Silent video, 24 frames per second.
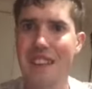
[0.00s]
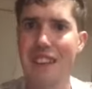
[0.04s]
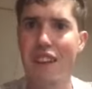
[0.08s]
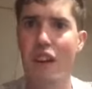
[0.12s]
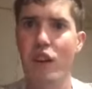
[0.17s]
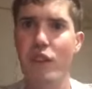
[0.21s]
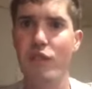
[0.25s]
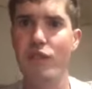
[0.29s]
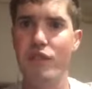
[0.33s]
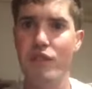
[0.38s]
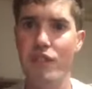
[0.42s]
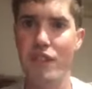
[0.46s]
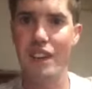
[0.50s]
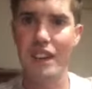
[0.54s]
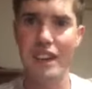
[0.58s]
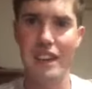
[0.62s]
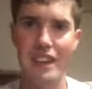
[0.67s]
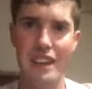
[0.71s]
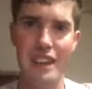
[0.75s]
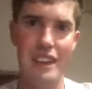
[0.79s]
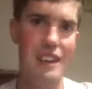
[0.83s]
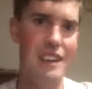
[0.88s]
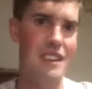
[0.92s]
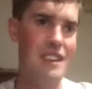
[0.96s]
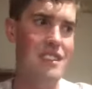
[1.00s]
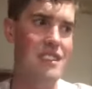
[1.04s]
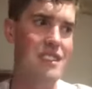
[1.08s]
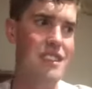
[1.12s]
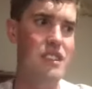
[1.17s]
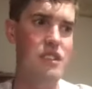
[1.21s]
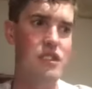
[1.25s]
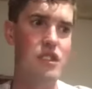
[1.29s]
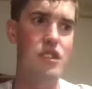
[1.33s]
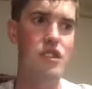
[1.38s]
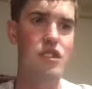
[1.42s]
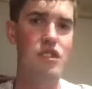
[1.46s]
Hopefully I can
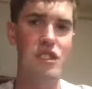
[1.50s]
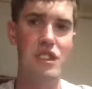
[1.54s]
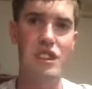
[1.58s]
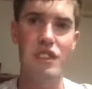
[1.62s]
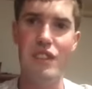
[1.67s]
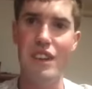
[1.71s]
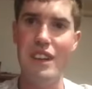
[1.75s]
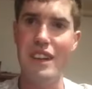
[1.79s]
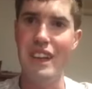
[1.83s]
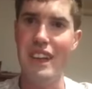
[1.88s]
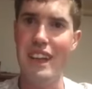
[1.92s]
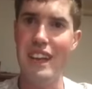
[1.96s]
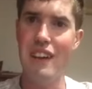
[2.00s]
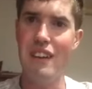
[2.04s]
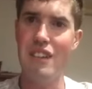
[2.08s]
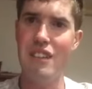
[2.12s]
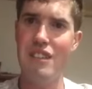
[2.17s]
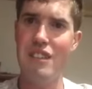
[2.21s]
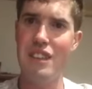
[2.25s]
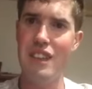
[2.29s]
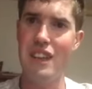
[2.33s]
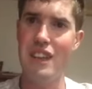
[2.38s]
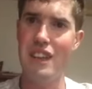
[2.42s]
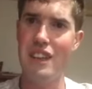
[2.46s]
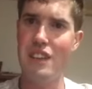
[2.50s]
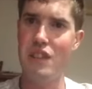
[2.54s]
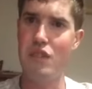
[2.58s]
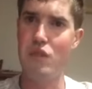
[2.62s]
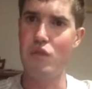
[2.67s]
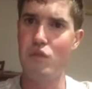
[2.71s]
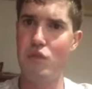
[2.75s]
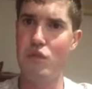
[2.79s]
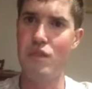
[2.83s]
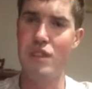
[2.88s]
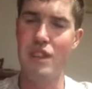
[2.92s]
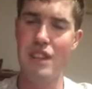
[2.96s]
still do shit around the house, and
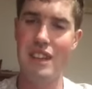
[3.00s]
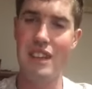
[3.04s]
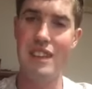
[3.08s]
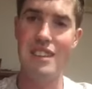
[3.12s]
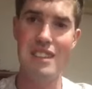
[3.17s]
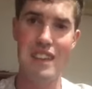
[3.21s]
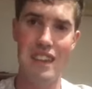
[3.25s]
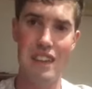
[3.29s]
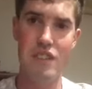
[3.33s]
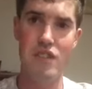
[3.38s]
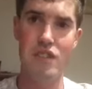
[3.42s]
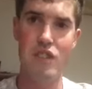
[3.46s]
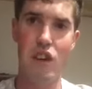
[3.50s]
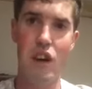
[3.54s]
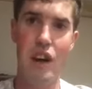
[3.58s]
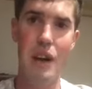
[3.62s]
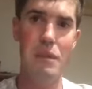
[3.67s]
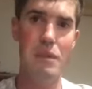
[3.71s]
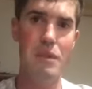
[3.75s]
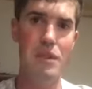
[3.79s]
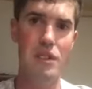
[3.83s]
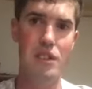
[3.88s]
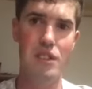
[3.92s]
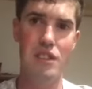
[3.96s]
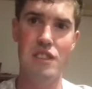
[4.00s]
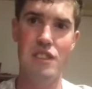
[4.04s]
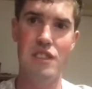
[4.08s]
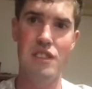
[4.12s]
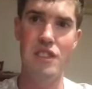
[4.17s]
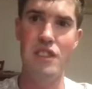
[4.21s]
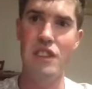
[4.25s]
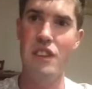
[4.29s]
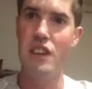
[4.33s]
or at least outside, because